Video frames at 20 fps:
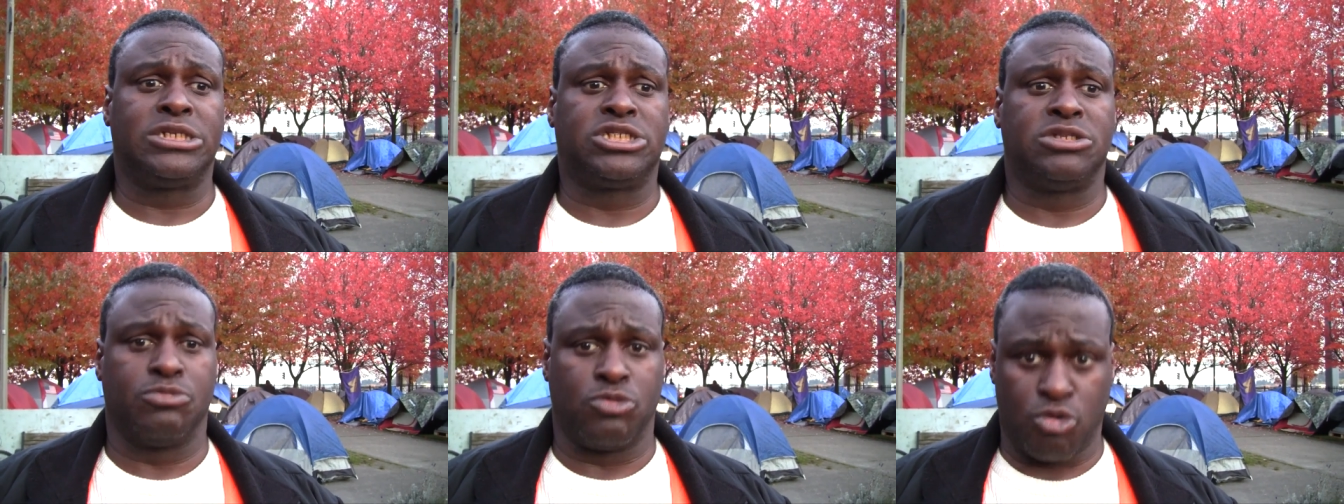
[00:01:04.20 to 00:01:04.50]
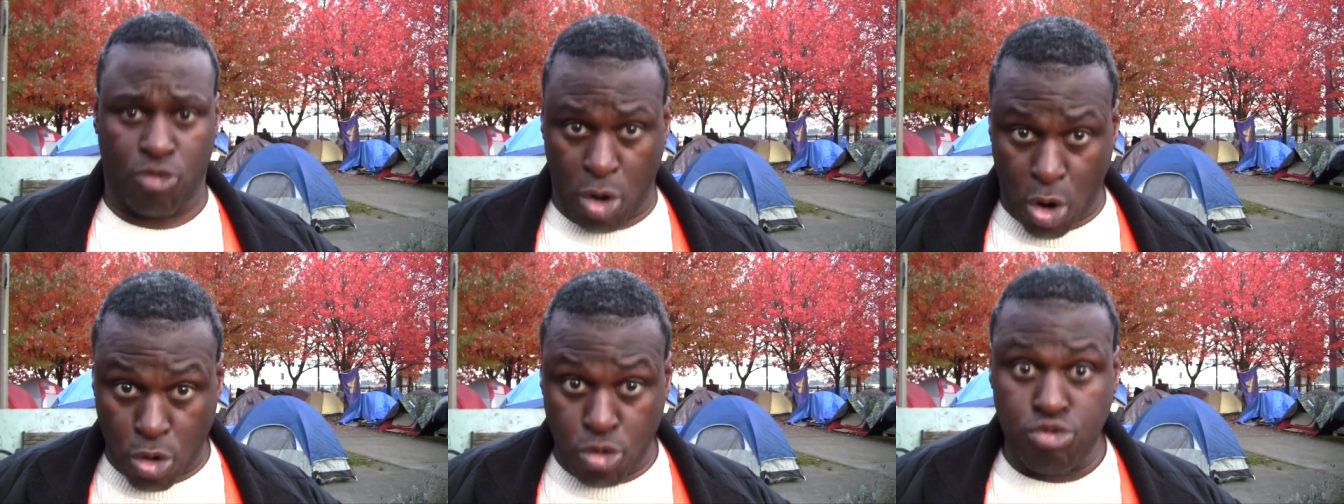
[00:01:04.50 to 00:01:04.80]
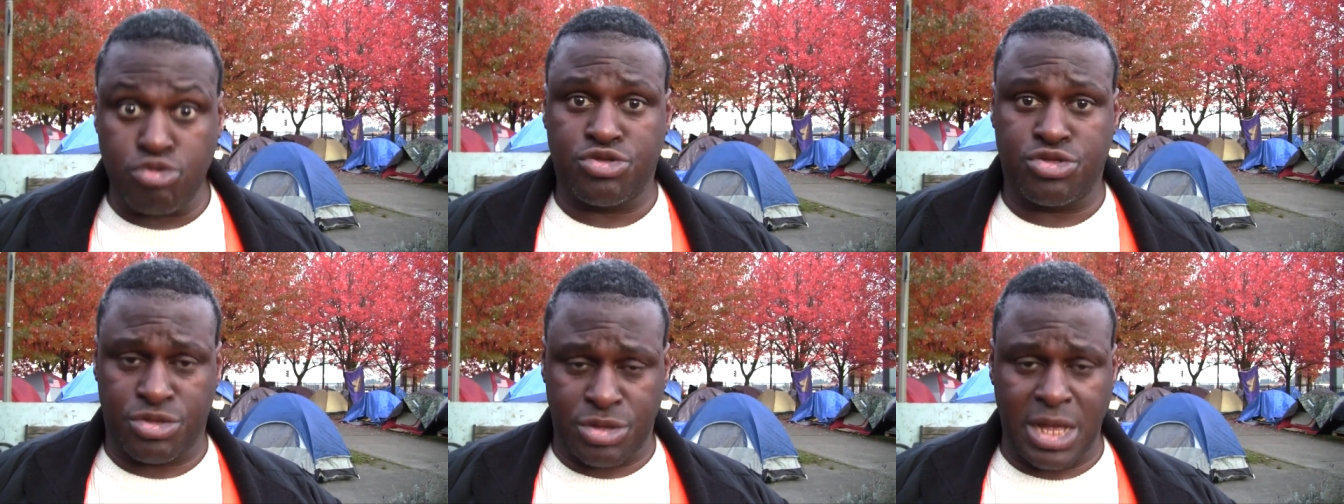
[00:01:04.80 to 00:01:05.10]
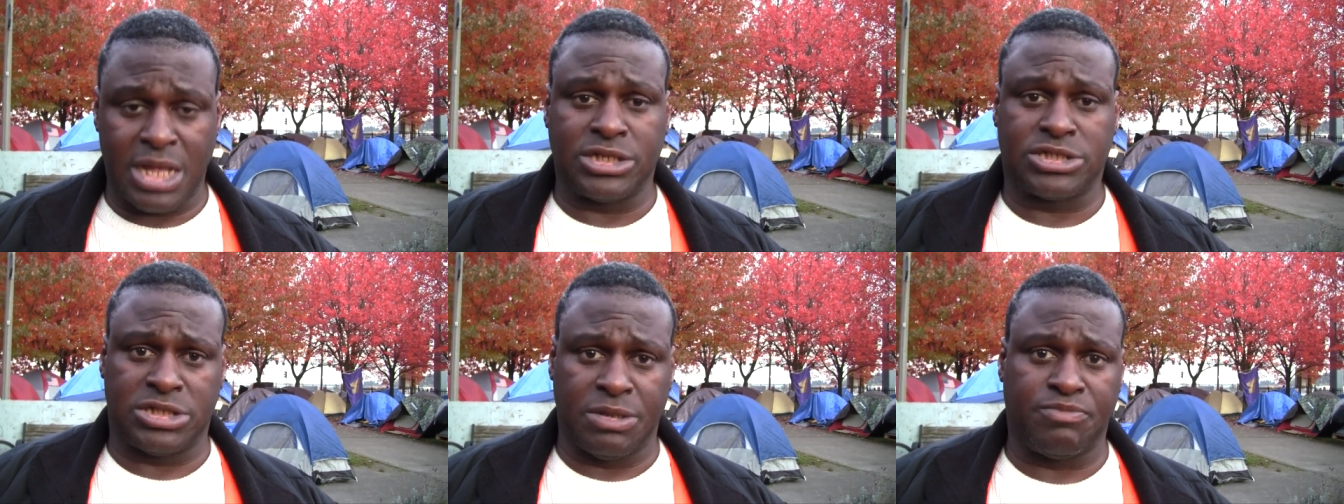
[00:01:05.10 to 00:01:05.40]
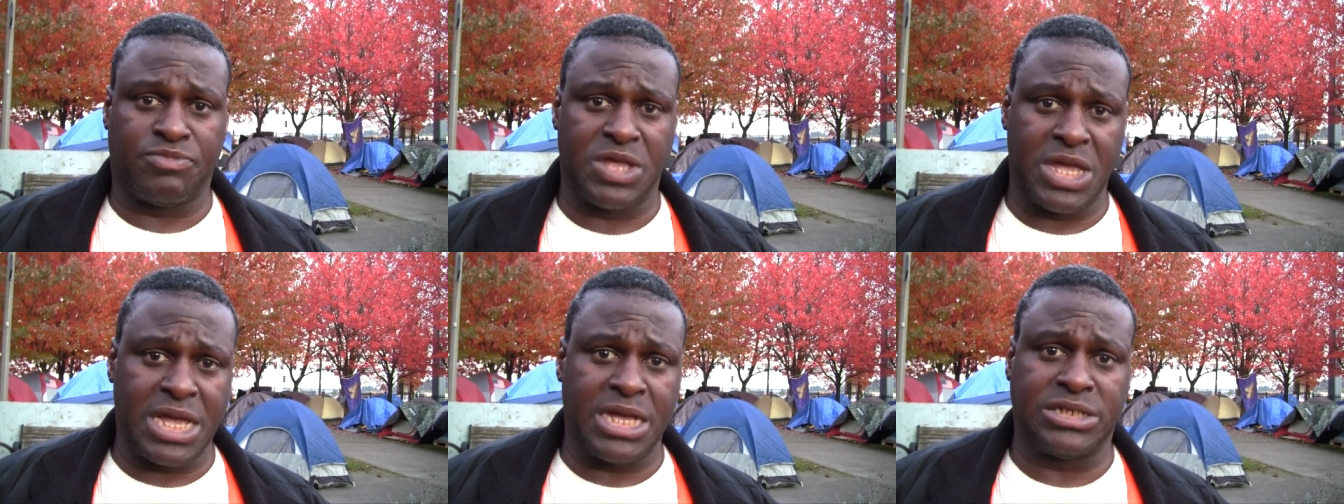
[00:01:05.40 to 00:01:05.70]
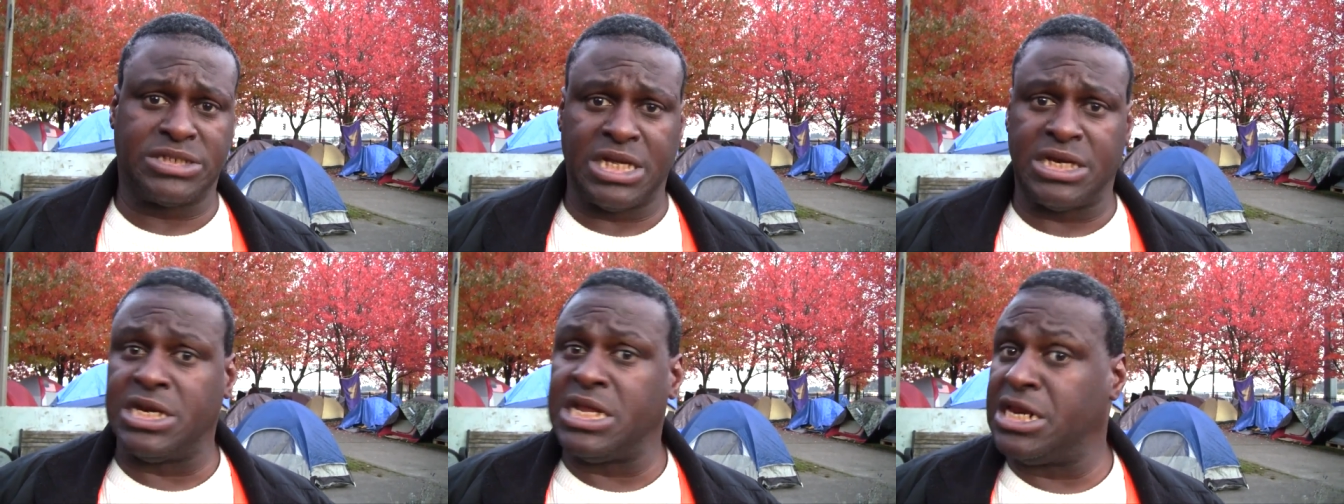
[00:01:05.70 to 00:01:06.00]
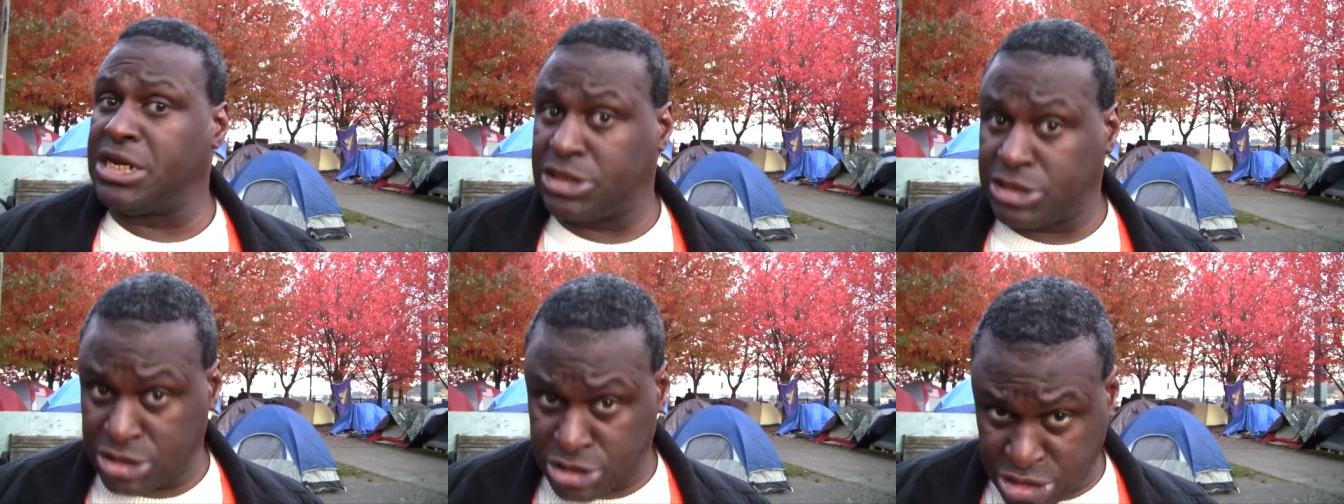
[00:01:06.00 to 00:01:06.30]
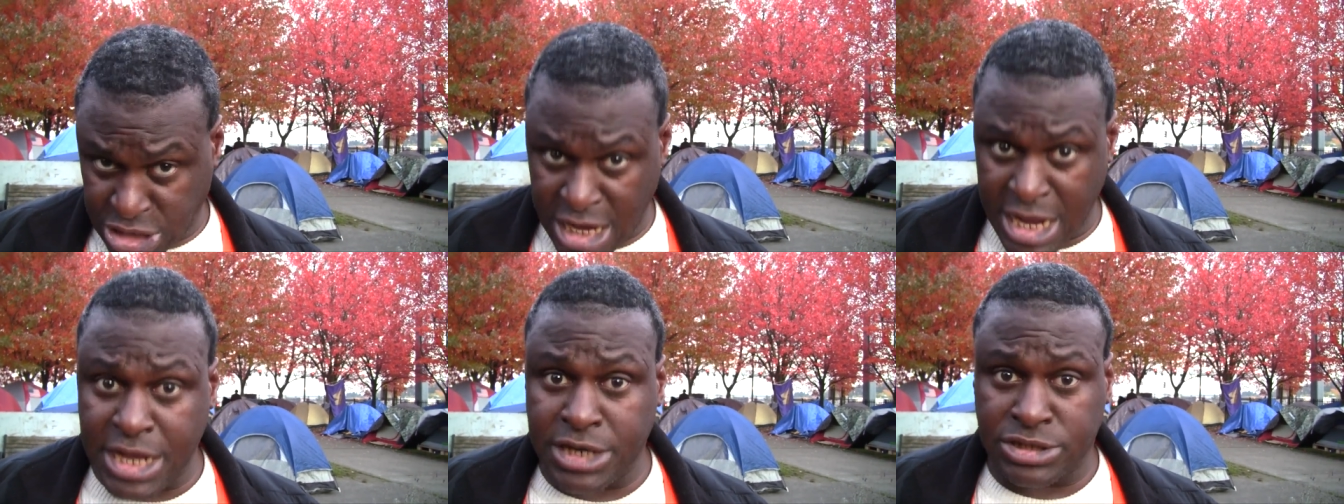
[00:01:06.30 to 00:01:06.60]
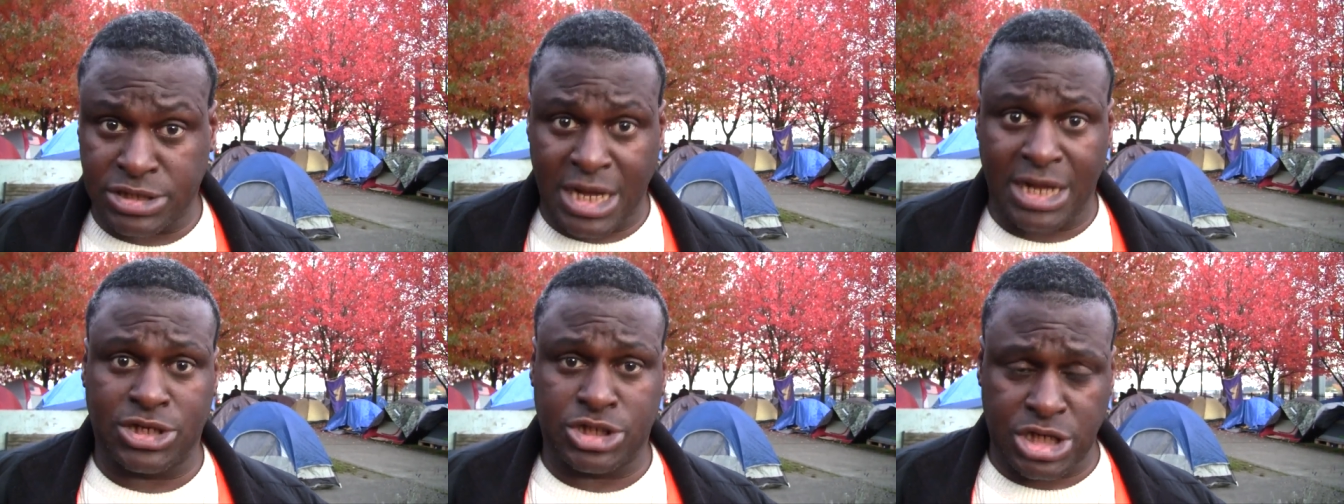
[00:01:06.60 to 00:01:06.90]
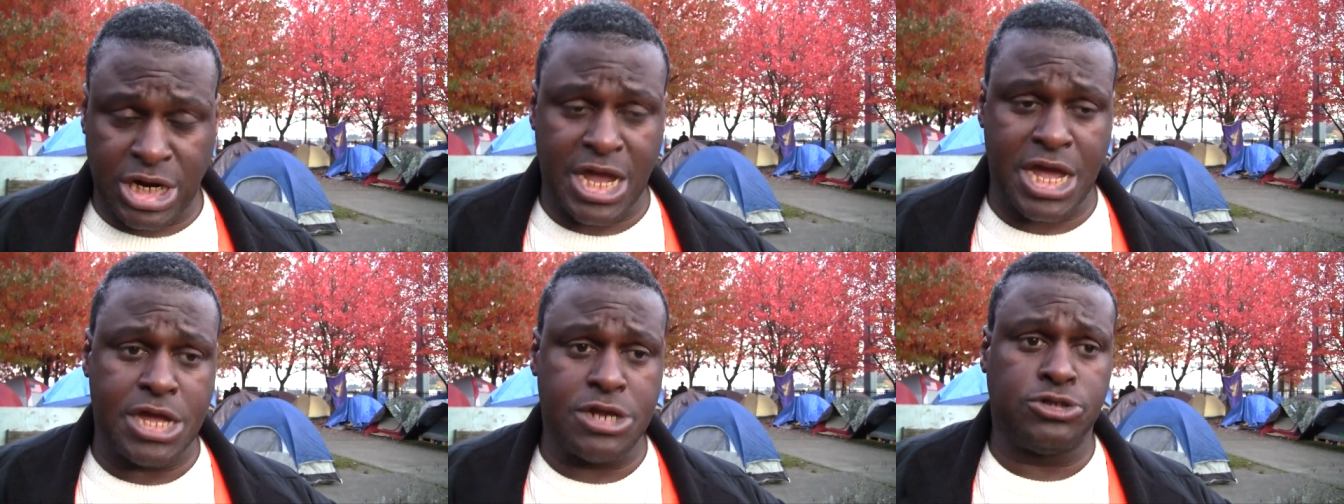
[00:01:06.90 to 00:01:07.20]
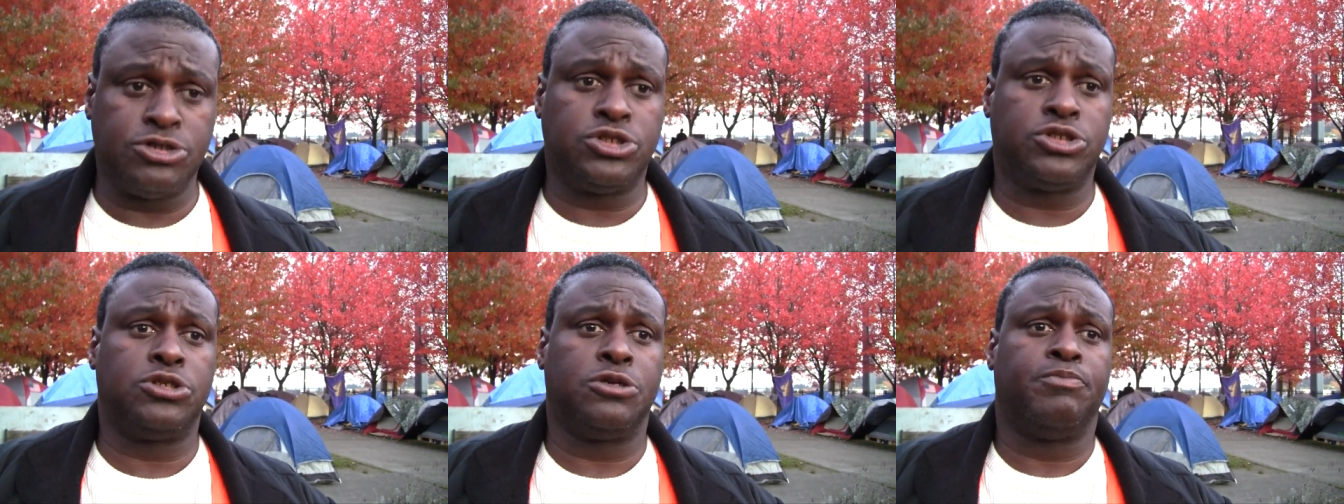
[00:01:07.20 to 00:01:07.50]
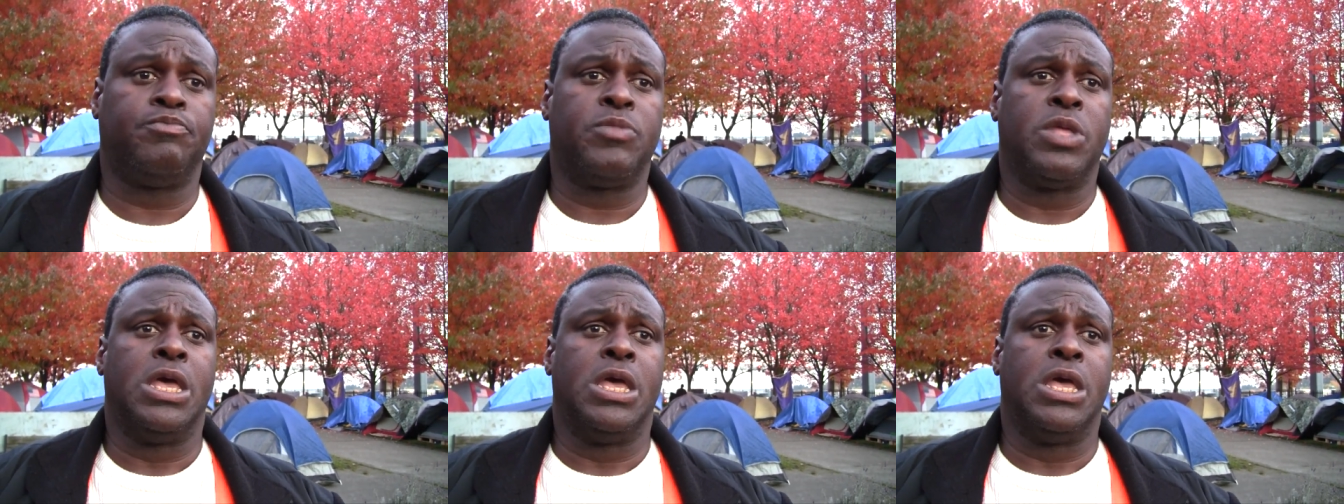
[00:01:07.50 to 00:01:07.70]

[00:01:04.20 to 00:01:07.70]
some growth and some things that needed to change got changed.